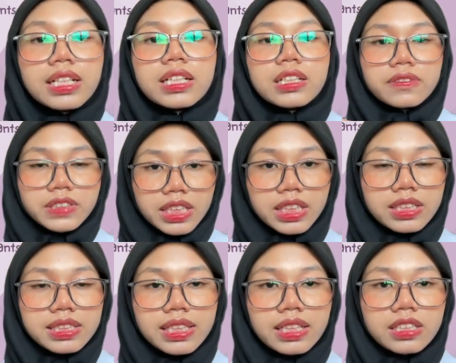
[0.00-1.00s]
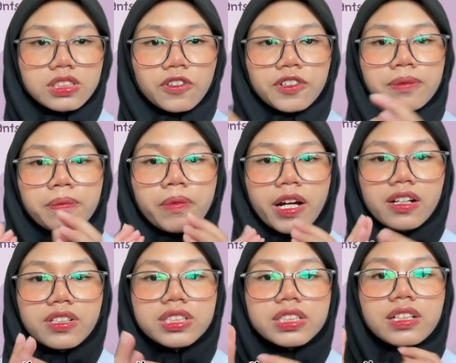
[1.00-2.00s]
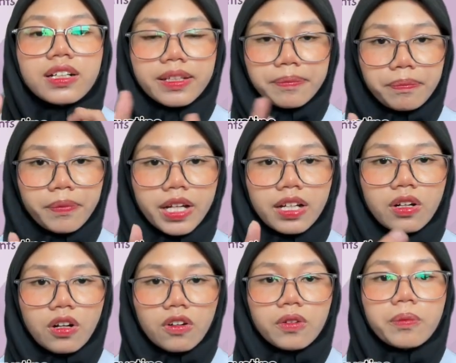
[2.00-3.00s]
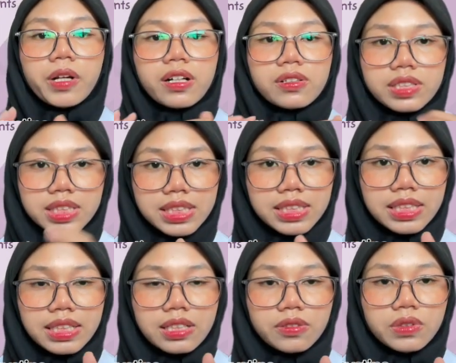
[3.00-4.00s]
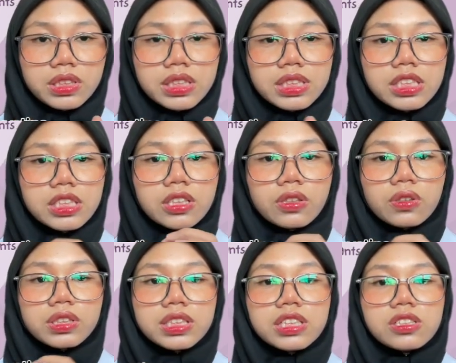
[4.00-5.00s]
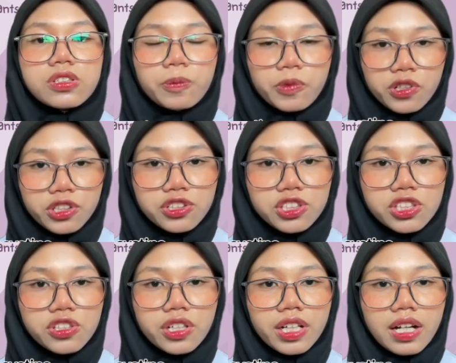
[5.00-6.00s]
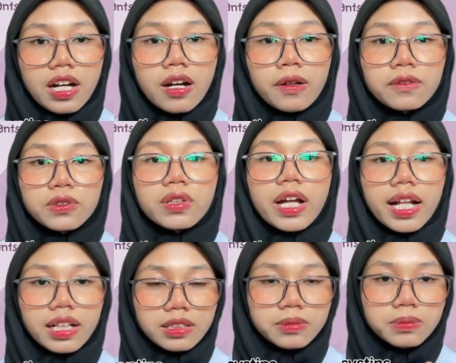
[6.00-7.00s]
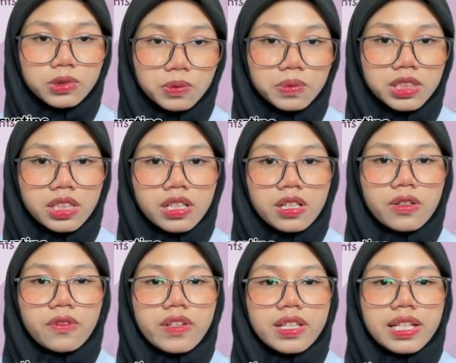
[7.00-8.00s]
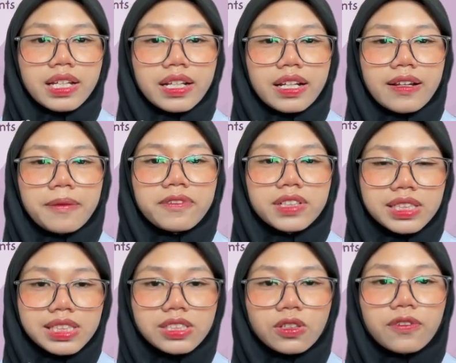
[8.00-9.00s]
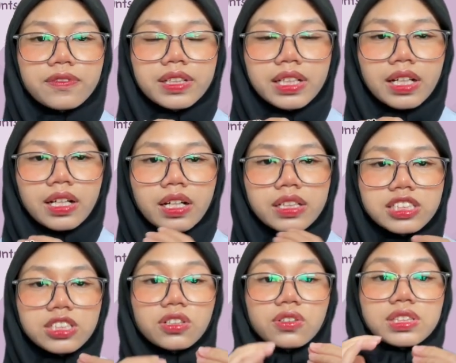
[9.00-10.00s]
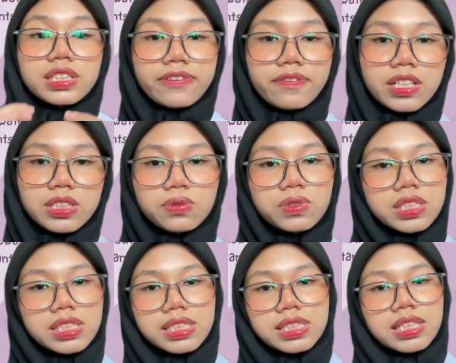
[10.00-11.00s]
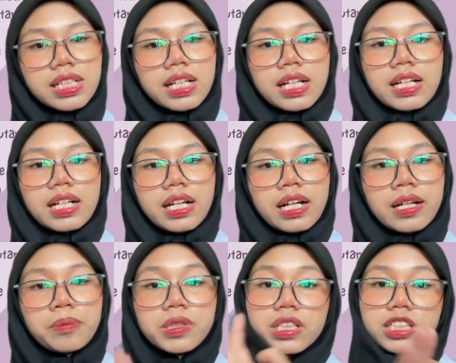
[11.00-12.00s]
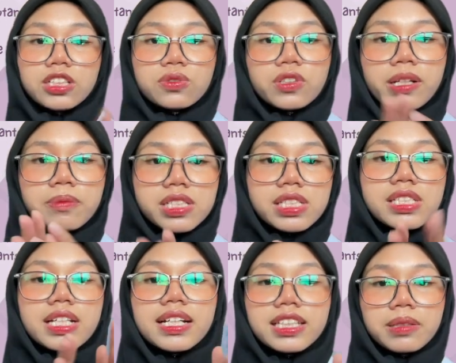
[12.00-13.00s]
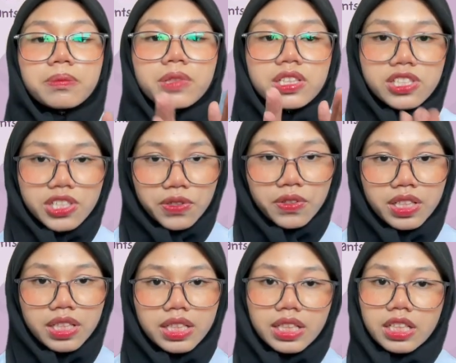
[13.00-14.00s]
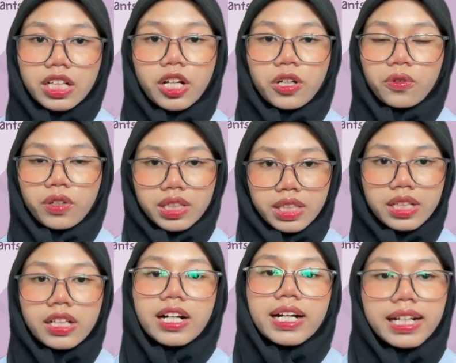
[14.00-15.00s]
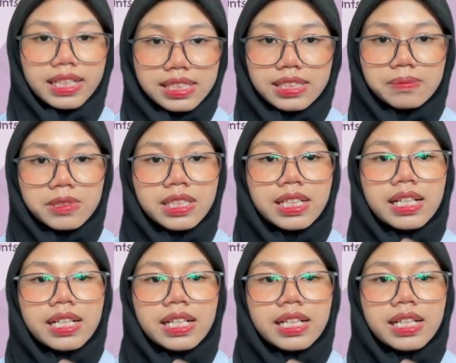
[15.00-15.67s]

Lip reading: The first article centers on the biological impact of microcystin, which is the toxin produced during a harmful algal blooms, with an emphasis of their genotoxic effects, which is their ability to damage genetic material in aquatic organisms.